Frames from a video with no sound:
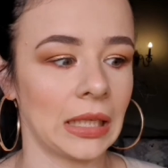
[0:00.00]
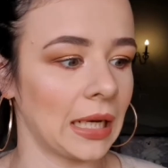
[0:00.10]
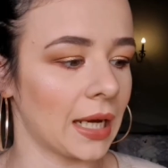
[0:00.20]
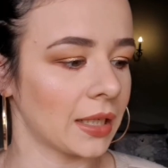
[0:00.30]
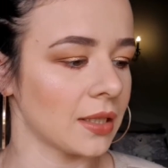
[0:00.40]

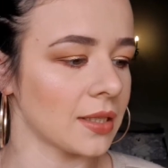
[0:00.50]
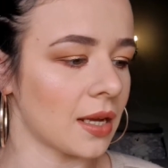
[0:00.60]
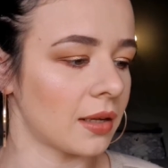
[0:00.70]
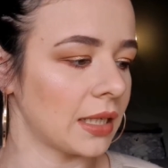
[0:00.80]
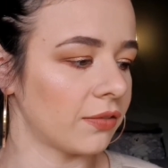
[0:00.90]
like this. I
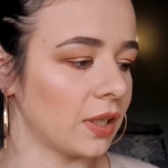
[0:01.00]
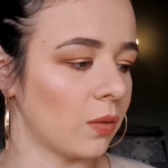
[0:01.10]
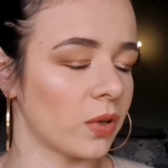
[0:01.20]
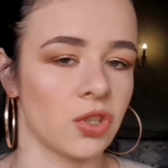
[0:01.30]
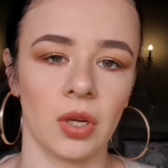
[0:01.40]
definitely
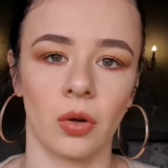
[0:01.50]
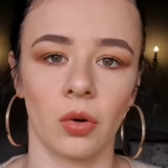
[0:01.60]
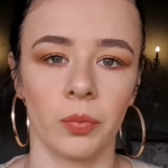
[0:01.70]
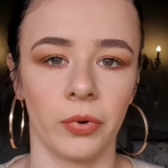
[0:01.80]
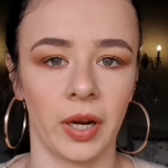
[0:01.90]
want to
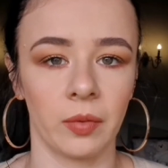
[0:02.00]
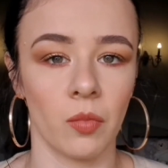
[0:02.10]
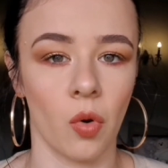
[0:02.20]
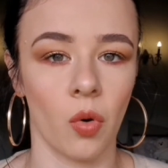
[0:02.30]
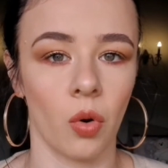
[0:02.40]
incorporate
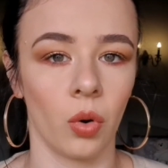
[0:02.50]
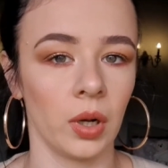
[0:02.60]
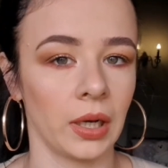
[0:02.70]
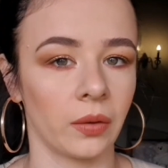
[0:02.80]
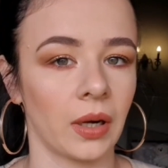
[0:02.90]
more
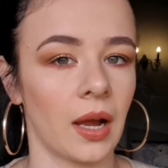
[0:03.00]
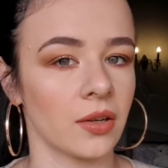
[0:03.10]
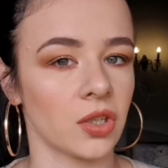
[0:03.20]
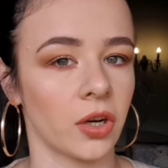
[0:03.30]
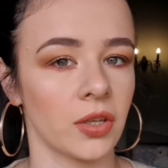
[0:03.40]
liquid
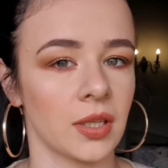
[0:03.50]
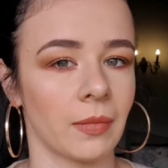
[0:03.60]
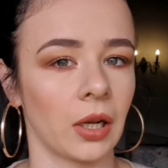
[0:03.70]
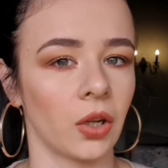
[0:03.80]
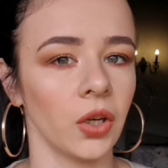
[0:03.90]
eyeshadows in
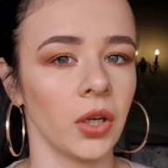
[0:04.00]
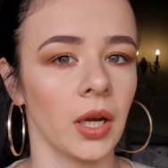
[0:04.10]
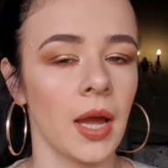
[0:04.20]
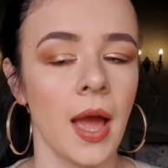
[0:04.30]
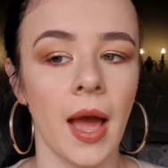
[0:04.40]
my look.
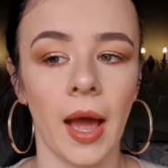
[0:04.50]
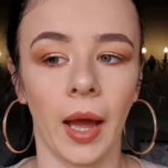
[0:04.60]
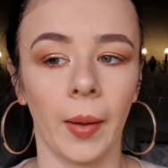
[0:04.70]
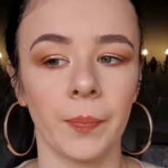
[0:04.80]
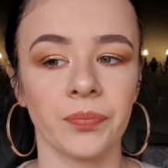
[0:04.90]

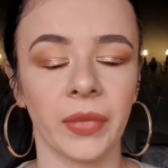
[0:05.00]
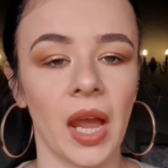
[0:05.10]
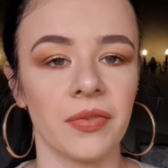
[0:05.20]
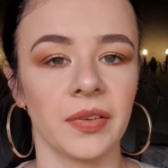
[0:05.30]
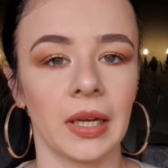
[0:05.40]
I
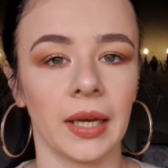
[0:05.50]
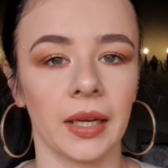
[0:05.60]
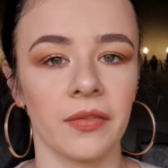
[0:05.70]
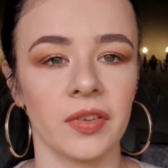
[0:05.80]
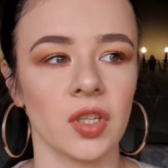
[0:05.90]
feel like
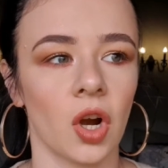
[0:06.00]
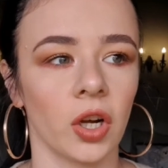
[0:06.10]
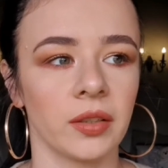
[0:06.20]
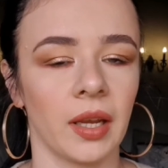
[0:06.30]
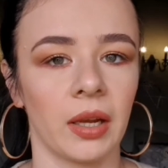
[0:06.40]
if it's a
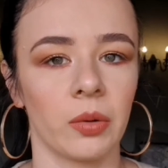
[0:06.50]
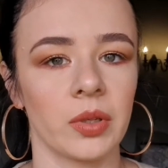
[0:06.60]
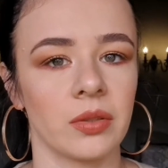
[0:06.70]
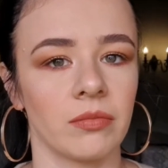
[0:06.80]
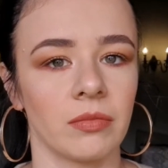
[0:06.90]
hot day, or
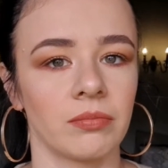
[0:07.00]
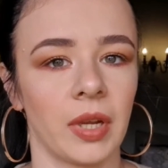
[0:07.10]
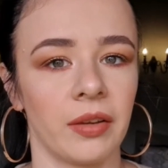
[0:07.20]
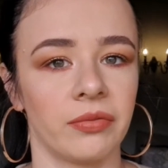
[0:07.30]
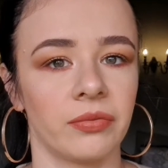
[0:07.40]

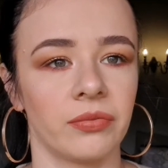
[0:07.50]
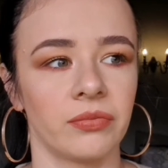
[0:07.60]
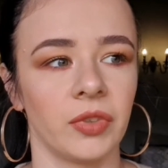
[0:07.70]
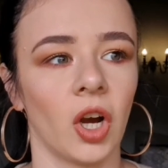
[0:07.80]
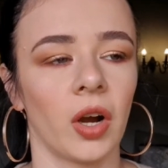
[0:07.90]
if
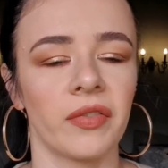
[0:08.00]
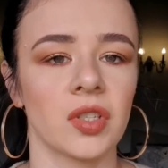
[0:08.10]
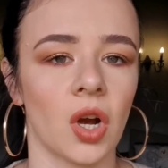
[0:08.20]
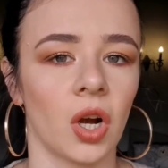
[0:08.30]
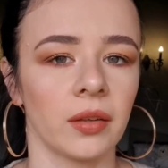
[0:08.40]
it's a
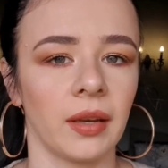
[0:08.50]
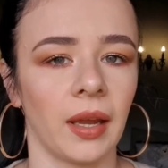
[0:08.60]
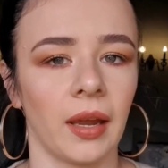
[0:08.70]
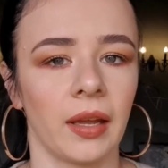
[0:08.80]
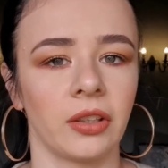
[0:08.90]
hot
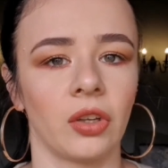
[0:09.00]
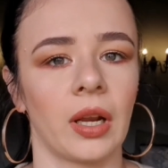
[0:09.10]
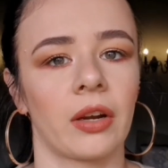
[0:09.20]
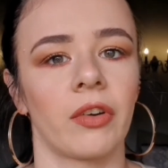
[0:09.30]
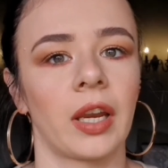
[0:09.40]
day and you're
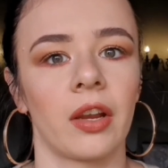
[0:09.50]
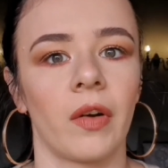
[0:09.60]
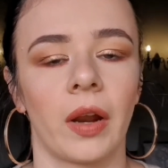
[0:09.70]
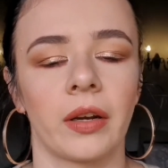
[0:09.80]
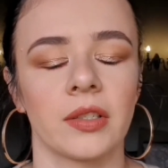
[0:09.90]
like running
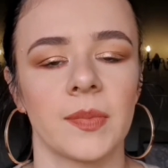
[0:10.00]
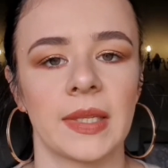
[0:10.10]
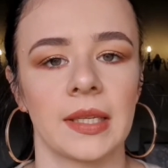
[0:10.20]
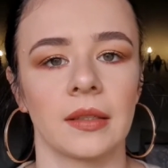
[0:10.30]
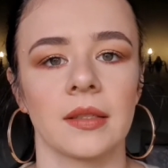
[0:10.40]
around and
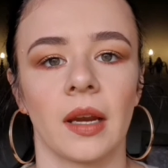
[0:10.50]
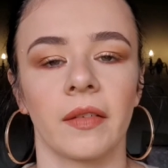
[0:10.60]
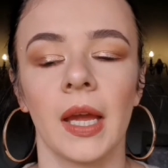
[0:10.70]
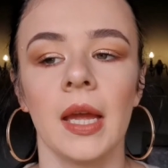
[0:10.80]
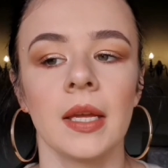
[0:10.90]
sweating and stuff,
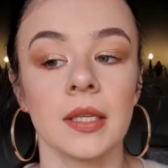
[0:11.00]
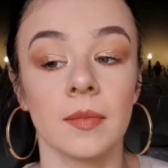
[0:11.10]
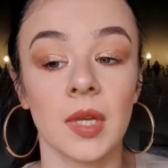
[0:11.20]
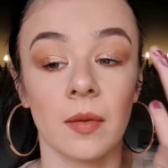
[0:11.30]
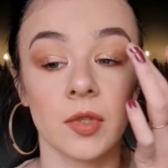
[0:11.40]

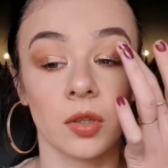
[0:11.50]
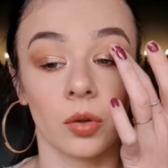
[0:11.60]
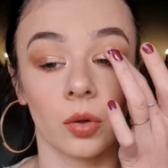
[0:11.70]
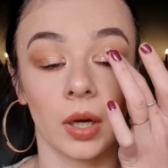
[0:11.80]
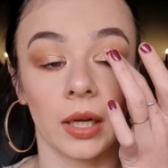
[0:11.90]
sometimes
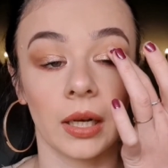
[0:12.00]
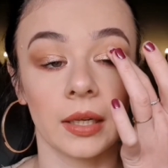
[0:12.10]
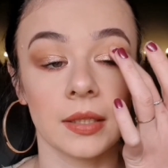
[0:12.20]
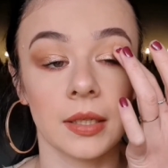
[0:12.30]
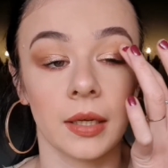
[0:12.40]
your
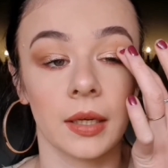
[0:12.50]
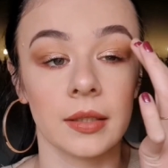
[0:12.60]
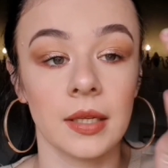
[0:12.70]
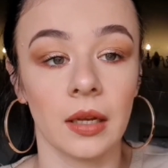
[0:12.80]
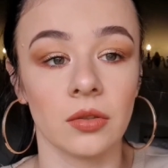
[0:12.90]
glitter
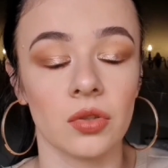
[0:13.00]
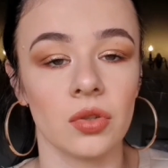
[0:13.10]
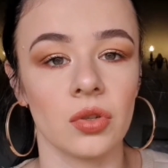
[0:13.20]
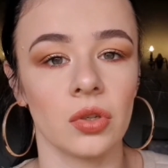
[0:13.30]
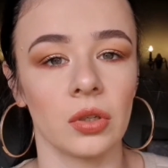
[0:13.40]
tends
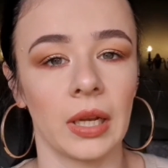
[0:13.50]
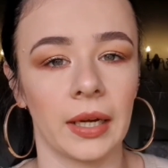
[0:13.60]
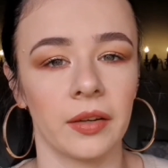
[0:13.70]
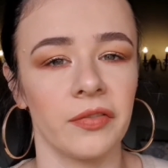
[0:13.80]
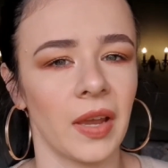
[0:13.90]
to
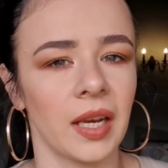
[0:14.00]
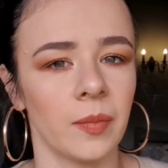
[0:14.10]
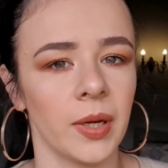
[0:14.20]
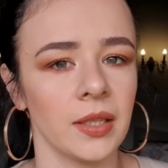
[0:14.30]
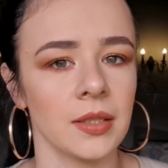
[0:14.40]
like fade a
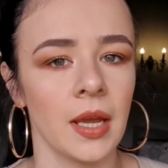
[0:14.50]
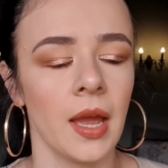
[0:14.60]
bit,